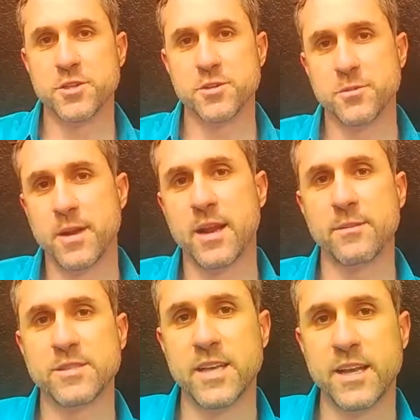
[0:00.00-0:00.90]
Sure, my
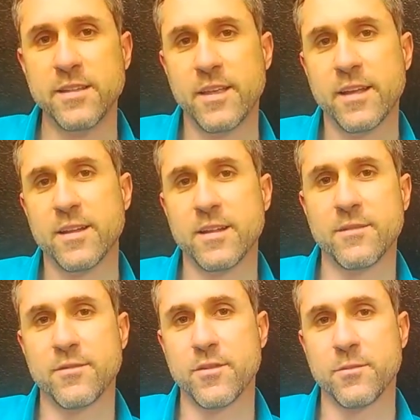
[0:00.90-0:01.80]
name is Heath Hill.
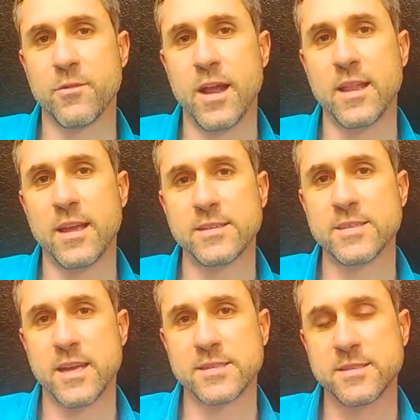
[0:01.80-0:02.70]
I'm from Rowlett,
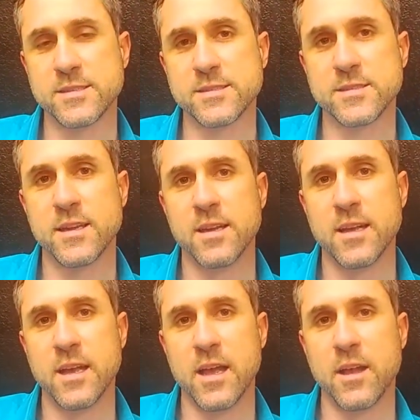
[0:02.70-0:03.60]
Texas.
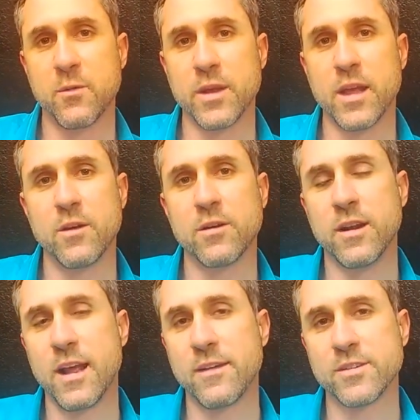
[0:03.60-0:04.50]
We own
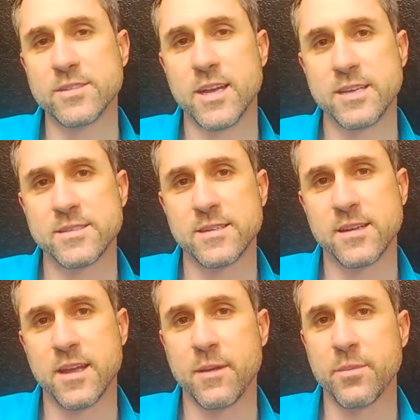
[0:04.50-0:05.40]
an advertising
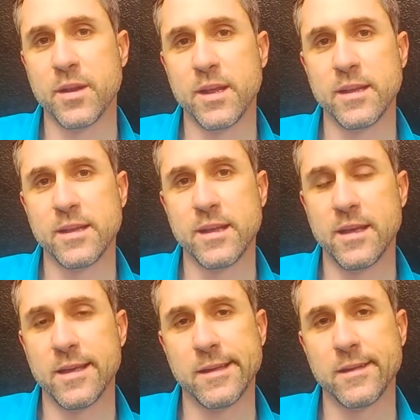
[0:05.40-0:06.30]
company
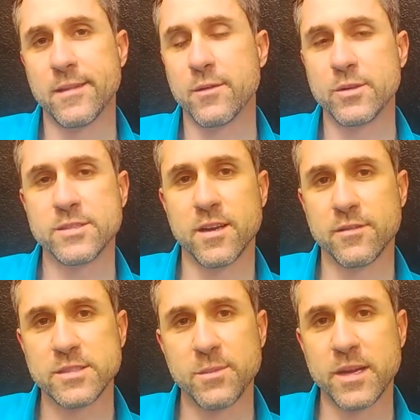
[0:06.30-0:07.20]
that we
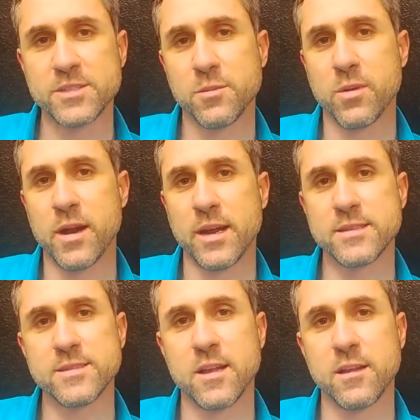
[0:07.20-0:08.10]
service major
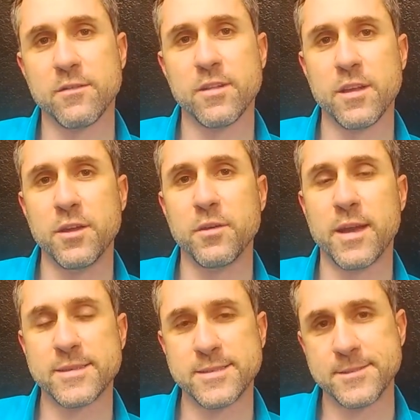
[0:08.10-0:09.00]
brands all over the
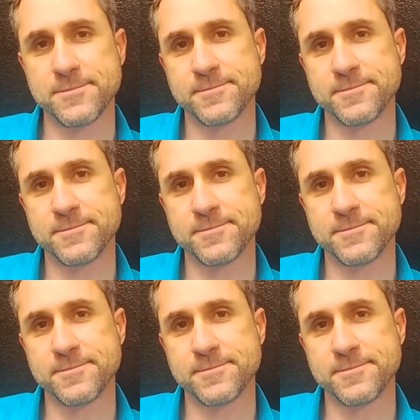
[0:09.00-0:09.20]
U.S.